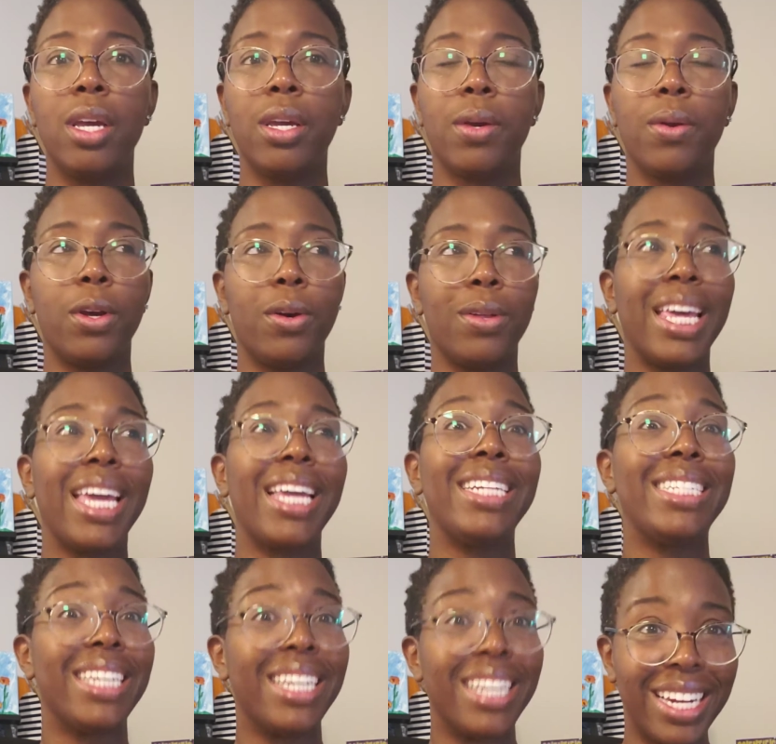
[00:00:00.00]
They
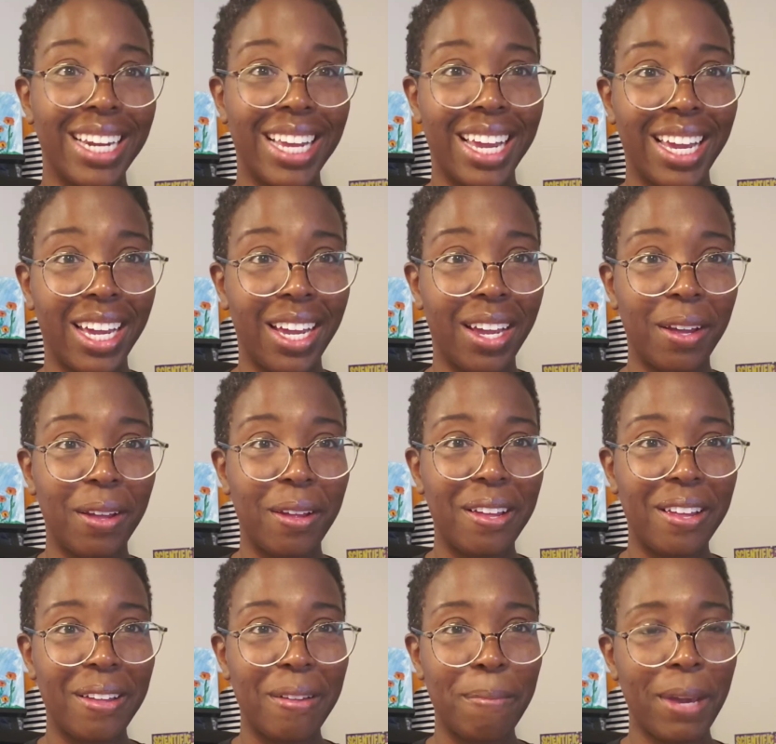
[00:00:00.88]
didn't eat
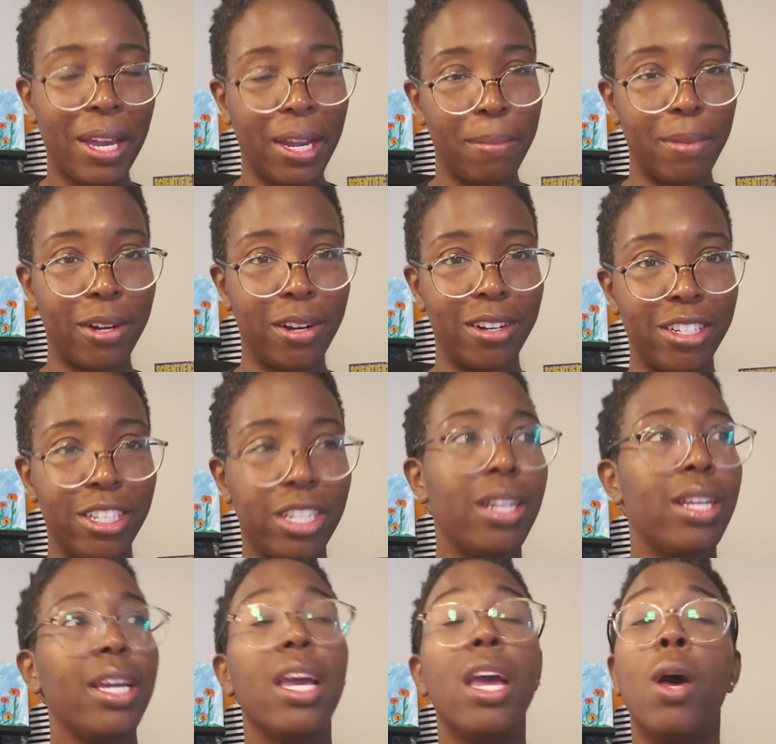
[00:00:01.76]
peanut butter and
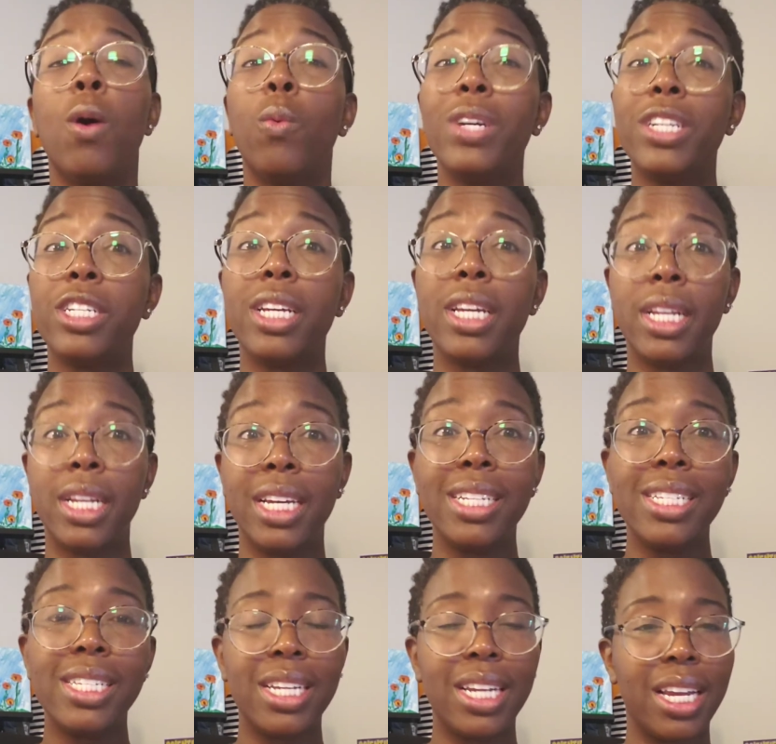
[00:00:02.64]
jelly, which it
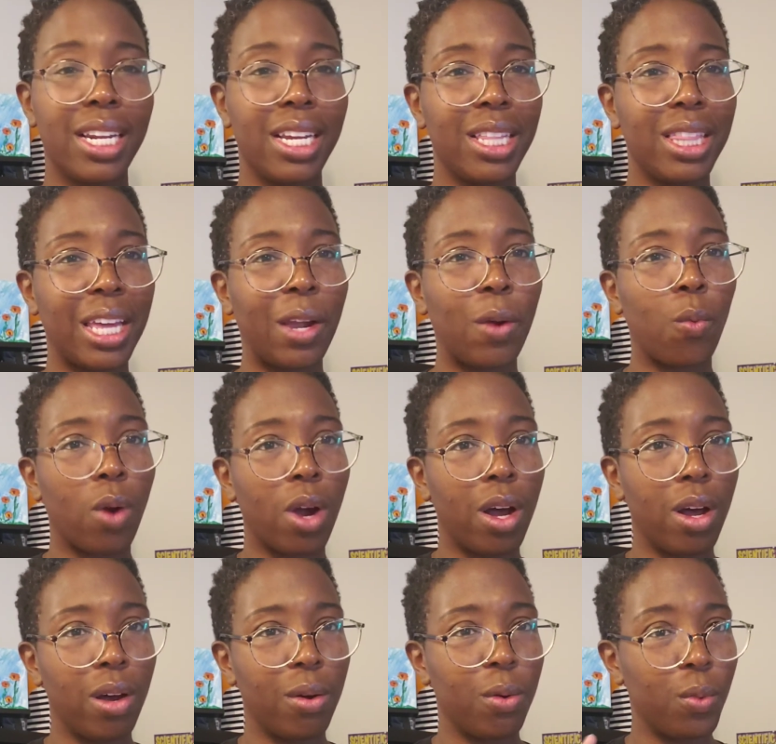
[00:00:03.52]
isn't anything
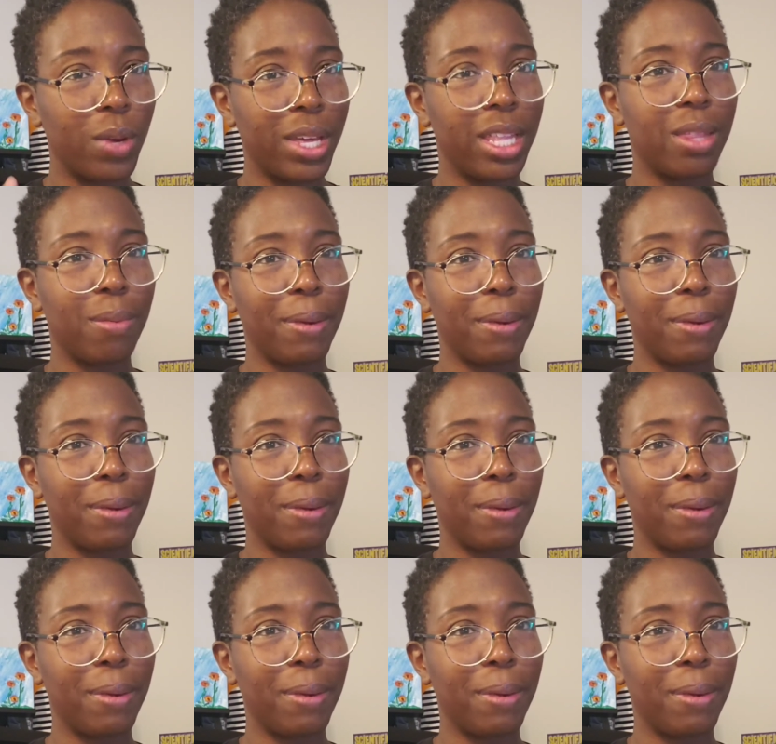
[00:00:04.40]
wrong with